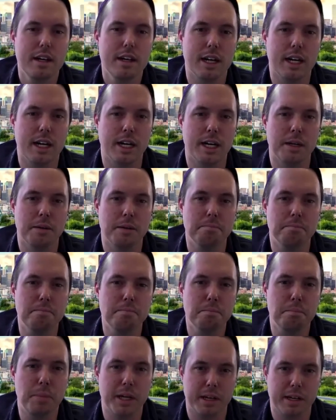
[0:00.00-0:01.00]

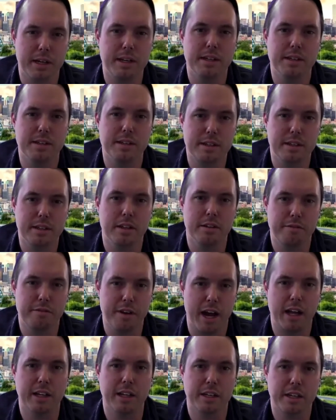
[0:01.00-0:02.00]
but it is still a
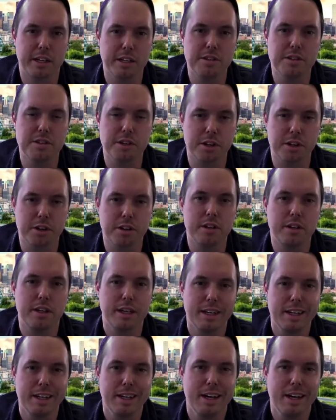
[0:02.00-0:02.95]
valid concern.